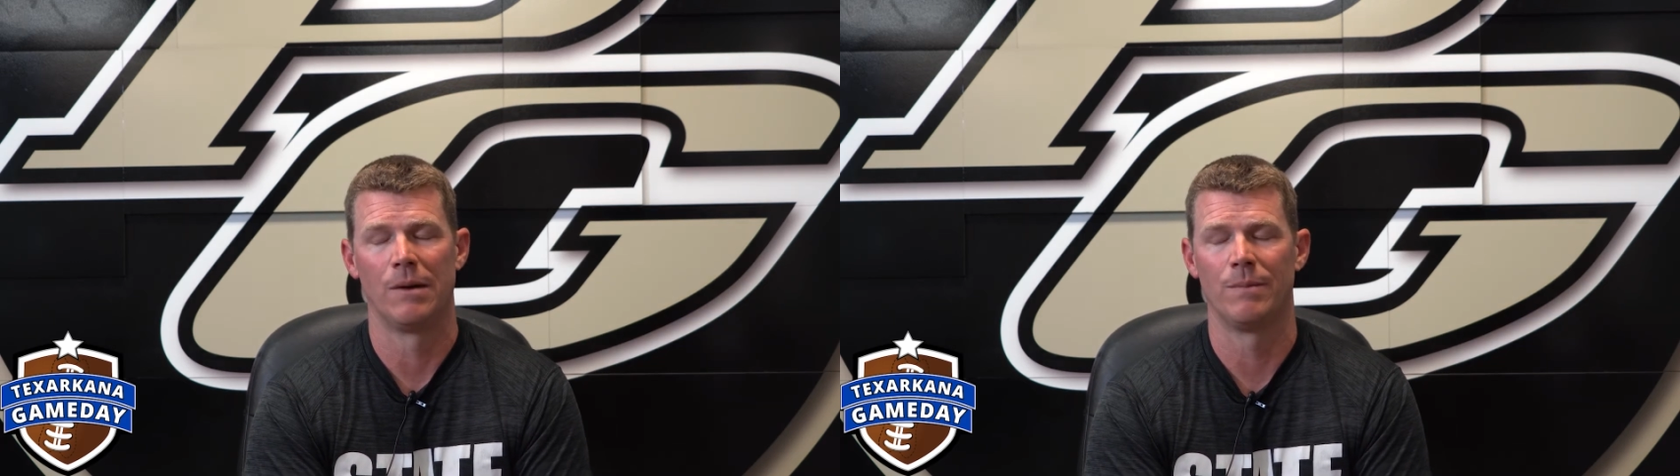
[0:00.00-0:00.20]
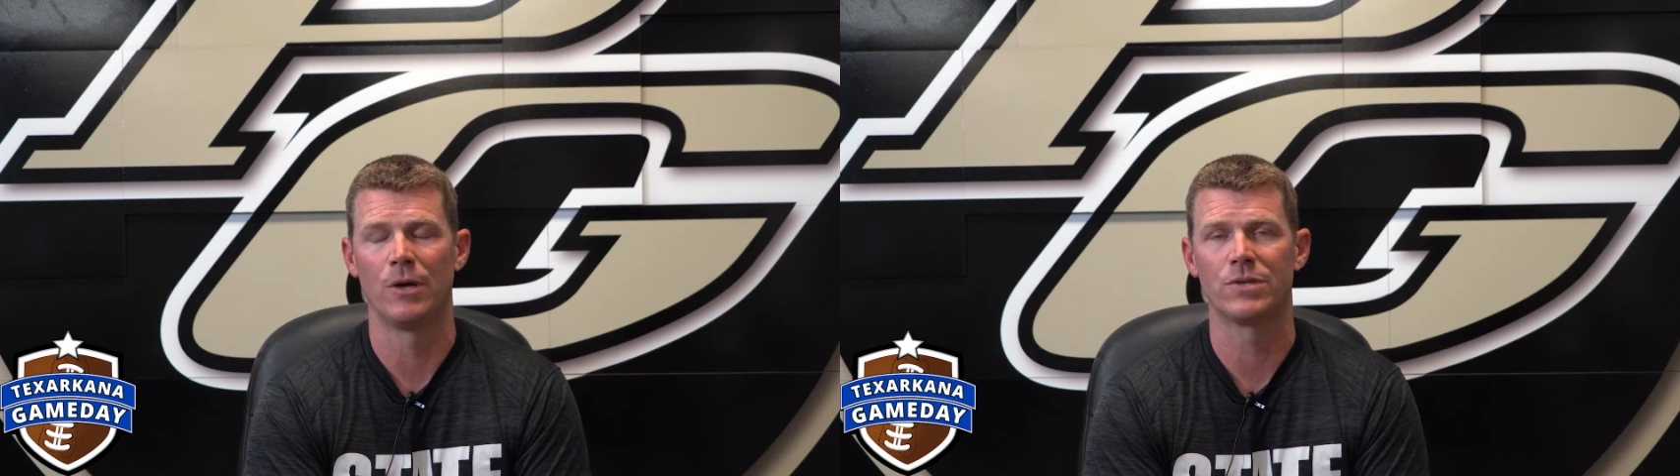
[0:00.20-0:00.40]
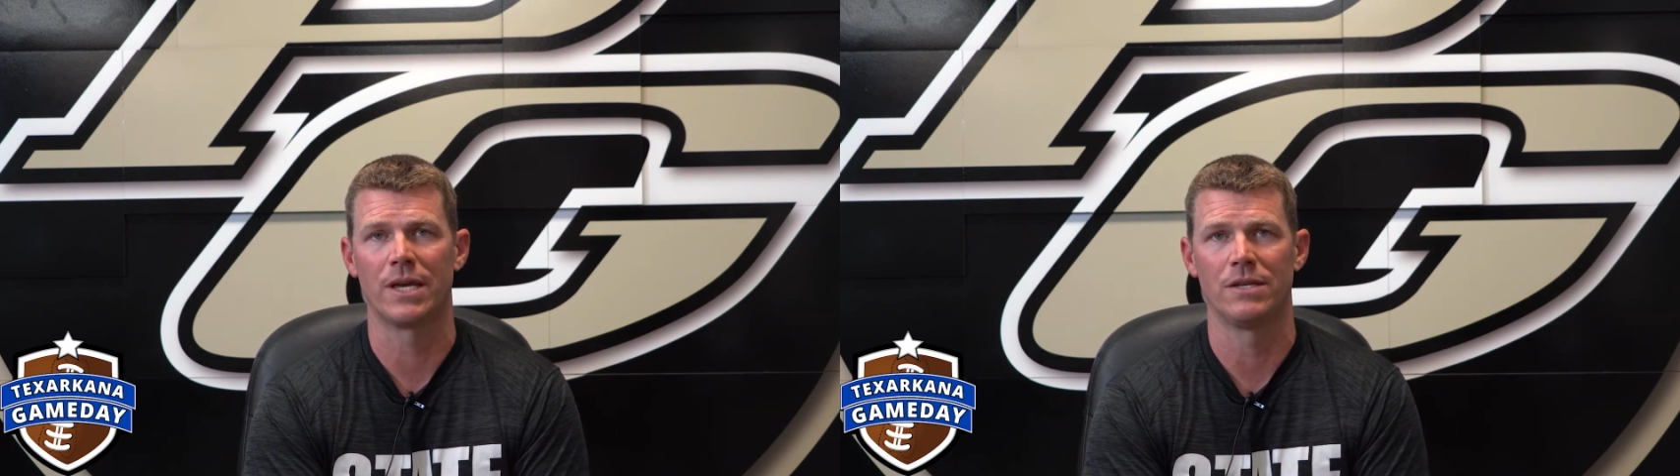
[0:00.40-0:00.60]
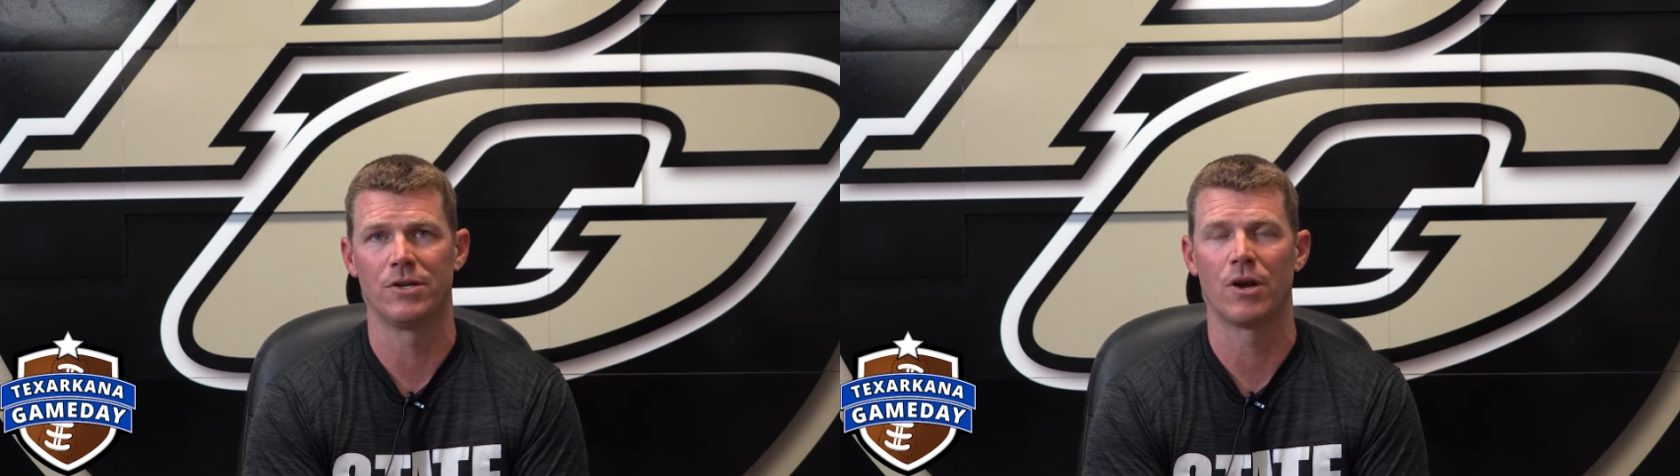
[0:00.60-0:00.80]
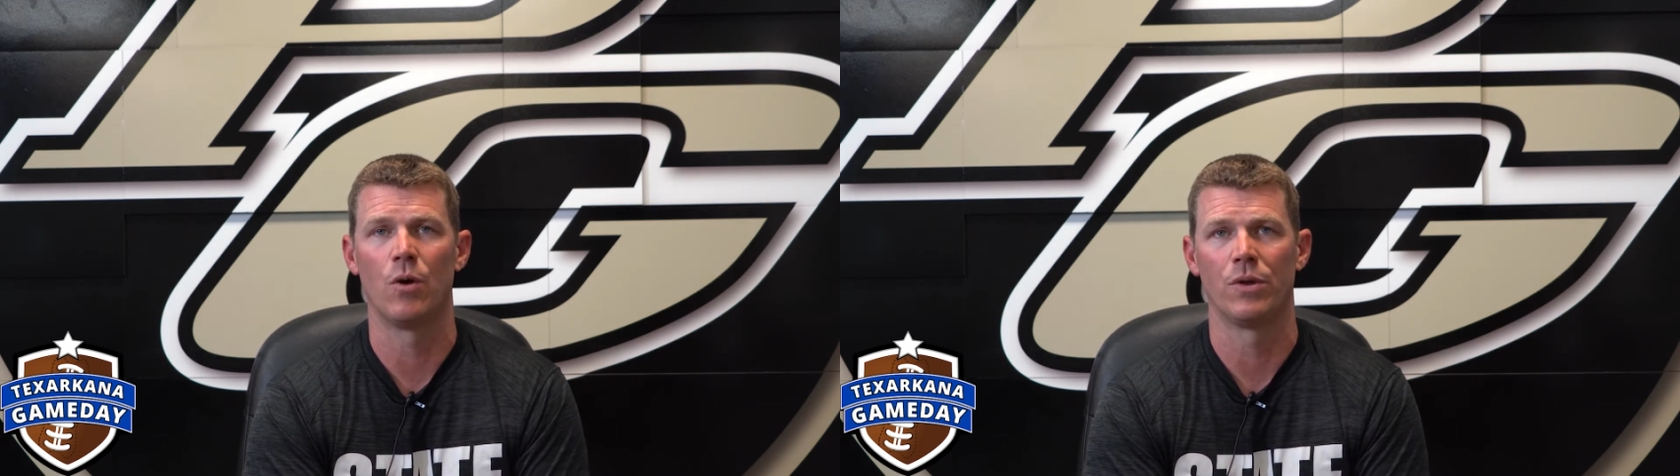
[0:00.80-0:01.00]
those kids are
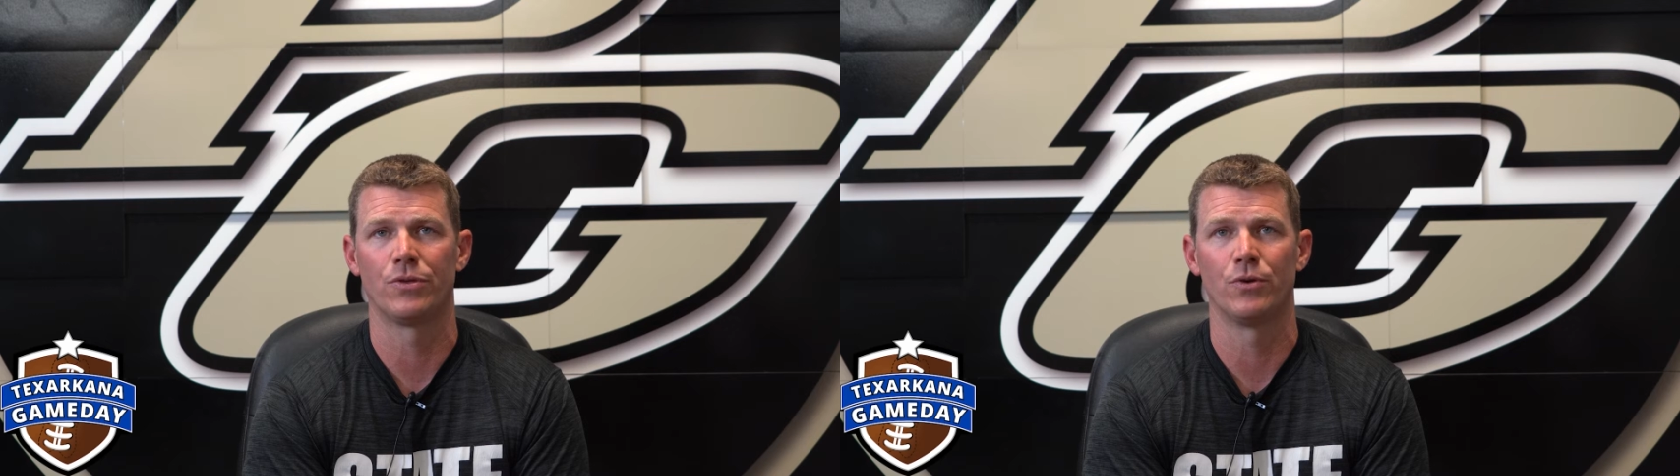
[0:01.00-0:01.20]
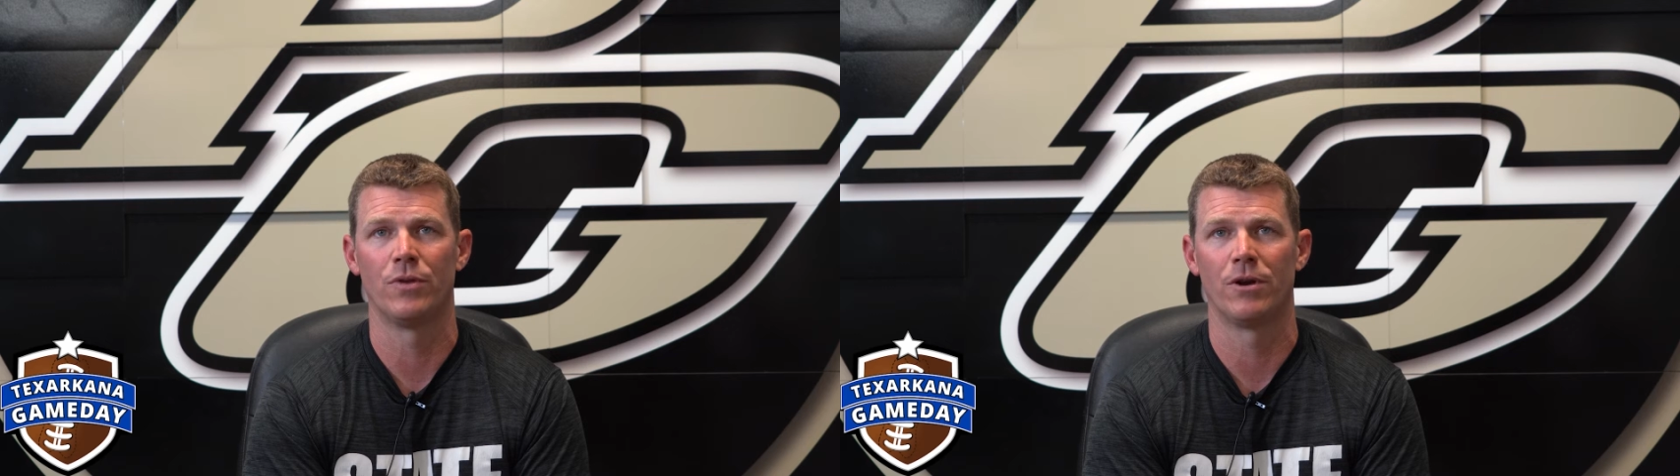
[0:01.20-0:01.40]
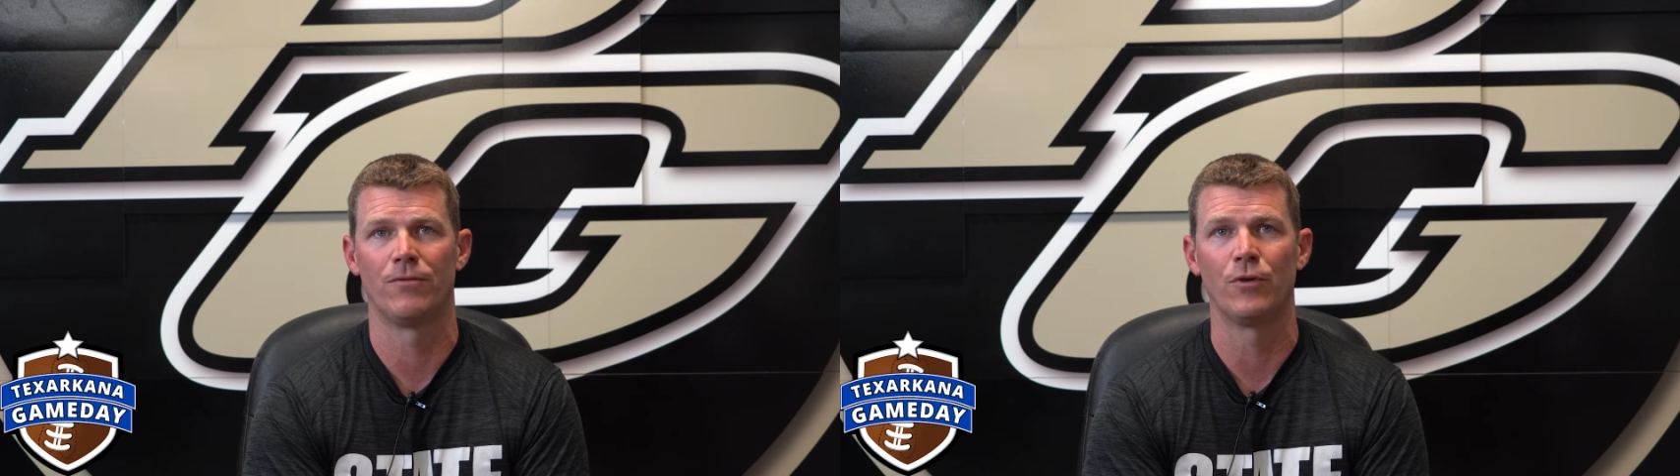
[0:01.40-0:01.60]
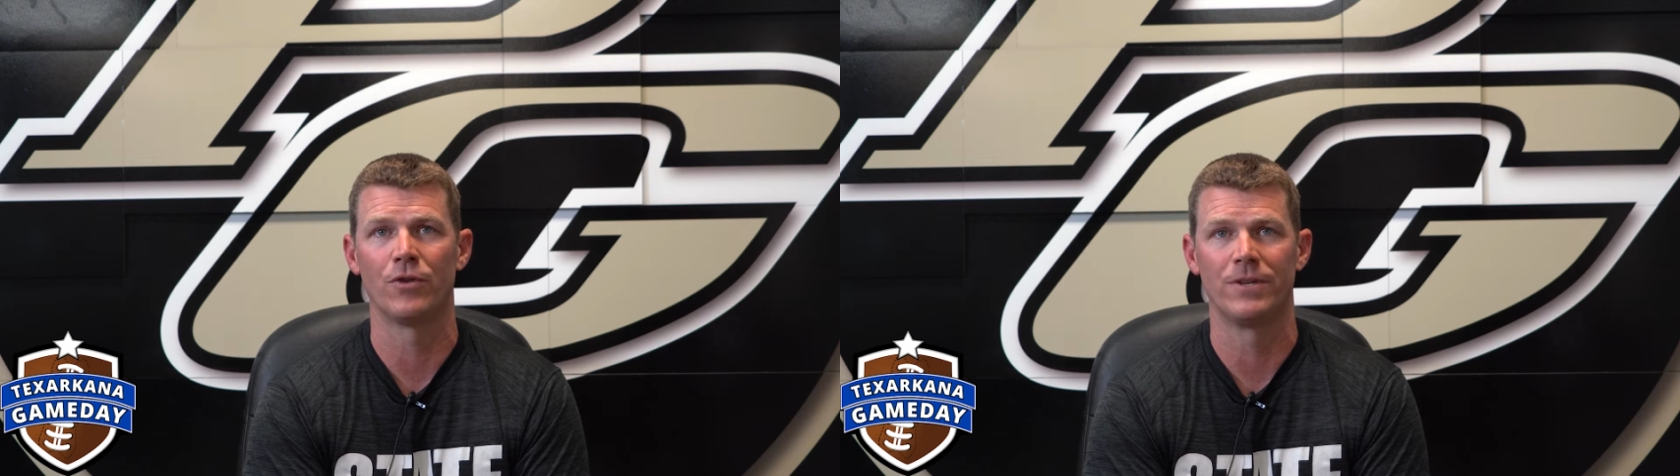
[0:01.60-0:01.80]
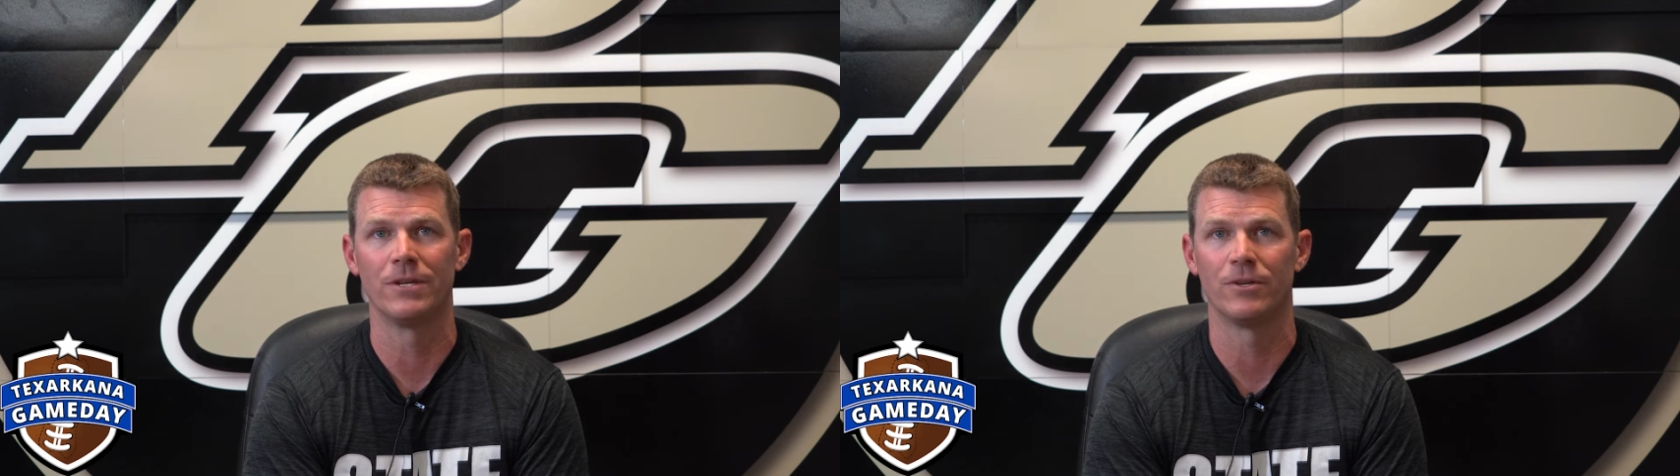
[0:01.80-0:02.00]
going through their full
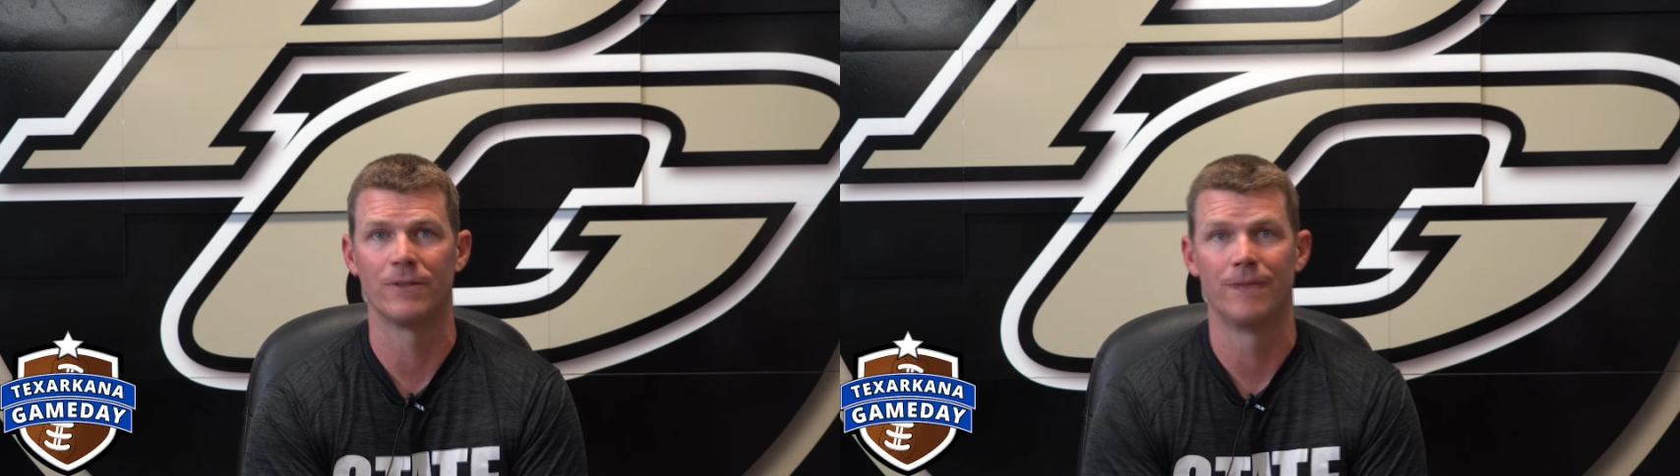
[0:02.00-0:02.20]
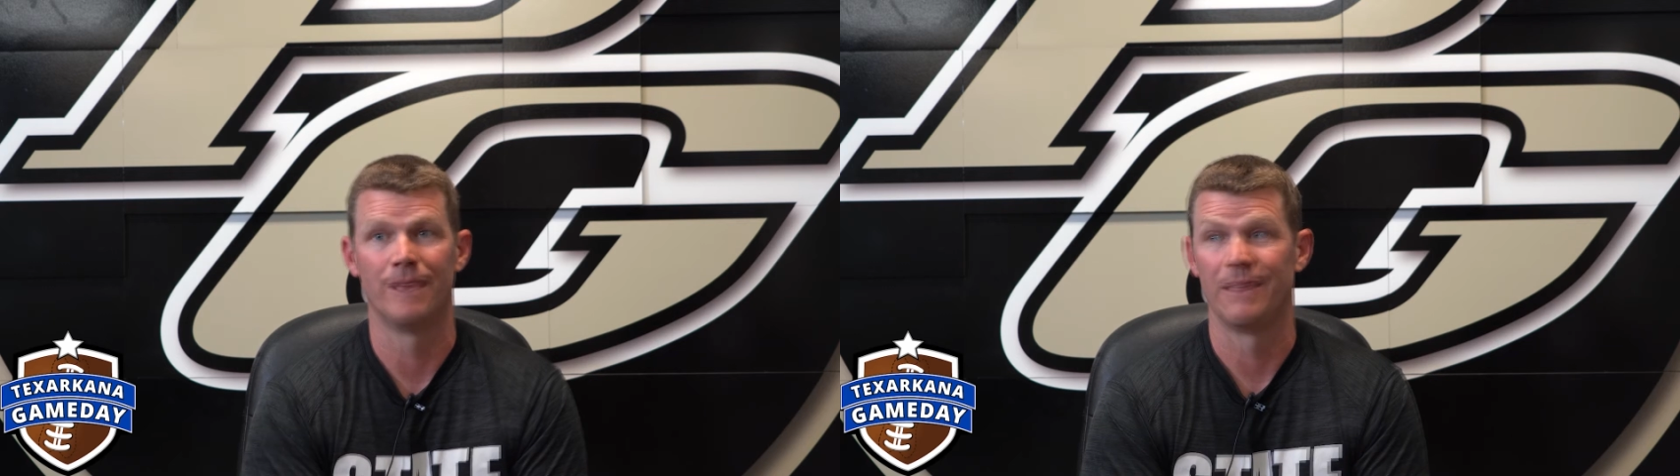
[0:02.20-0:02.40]
tilt.